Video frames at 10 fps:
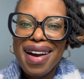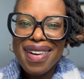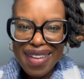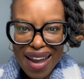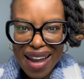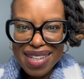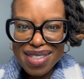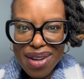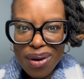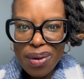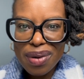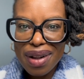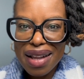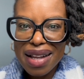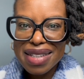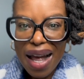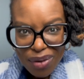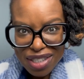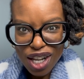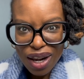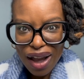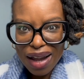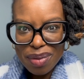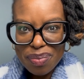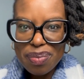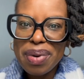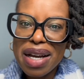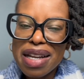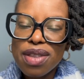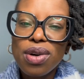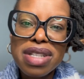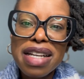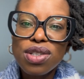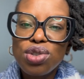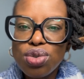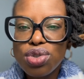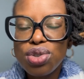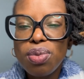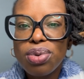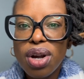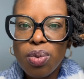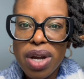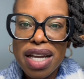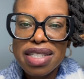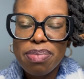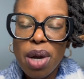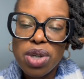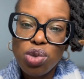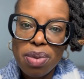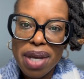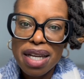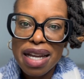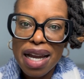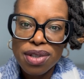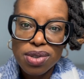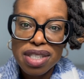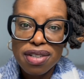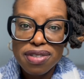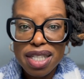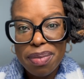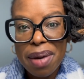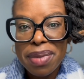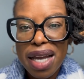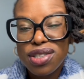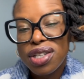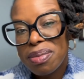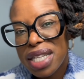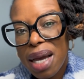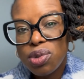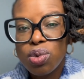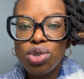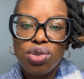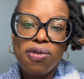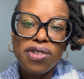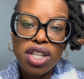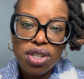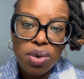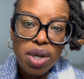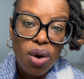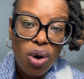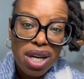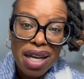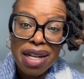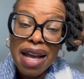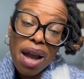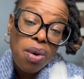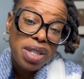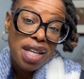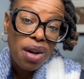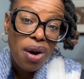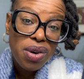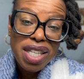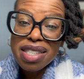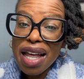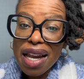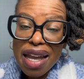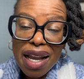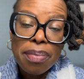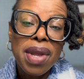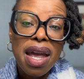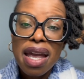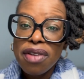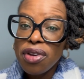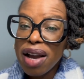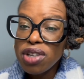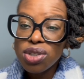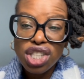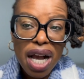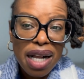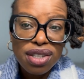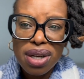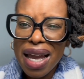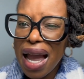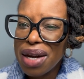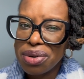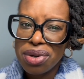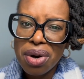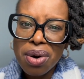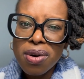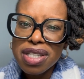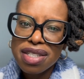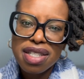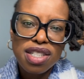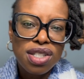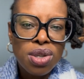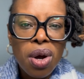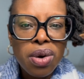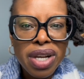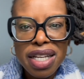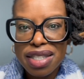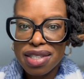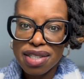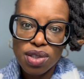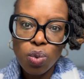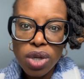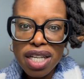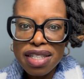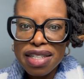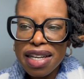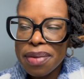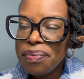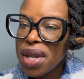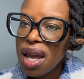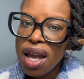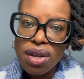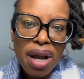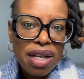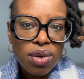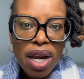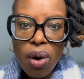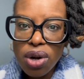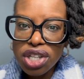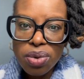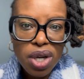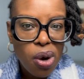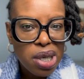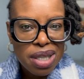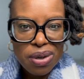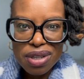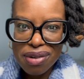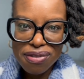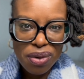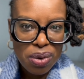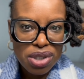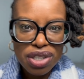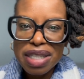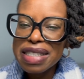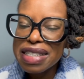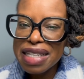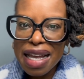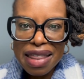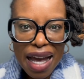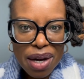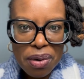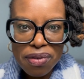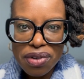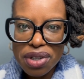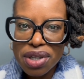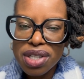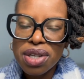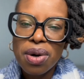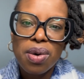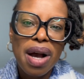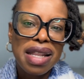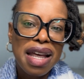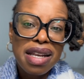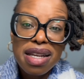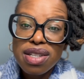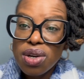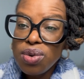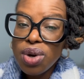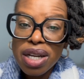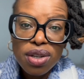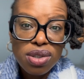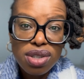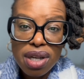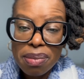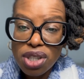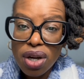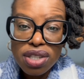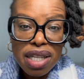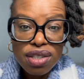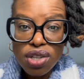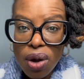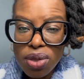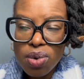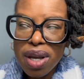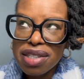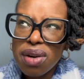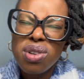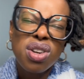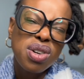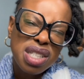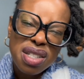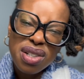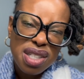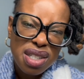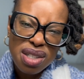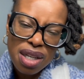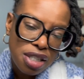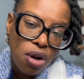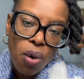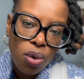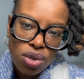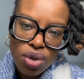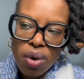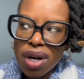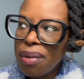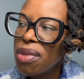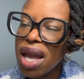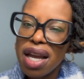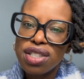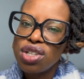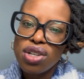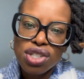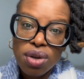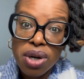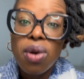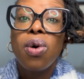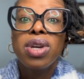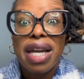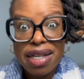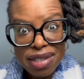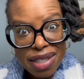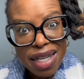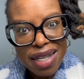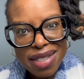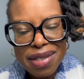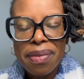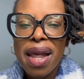Okay, so that was a lot, but those are the two broad ways by which we make a diagnosis of sleep apnea. Sometimes we'll do video recording. I always encourage that. Like, if you have your child, you're like, I don't know, is this snoring? Is this wheezing? You can do an audio recording on your phone. You can send that over, and then you and your doctor can talk through and say, oh, no, it's not, it's a cold, or it's not snoring. Oh, yes, it is.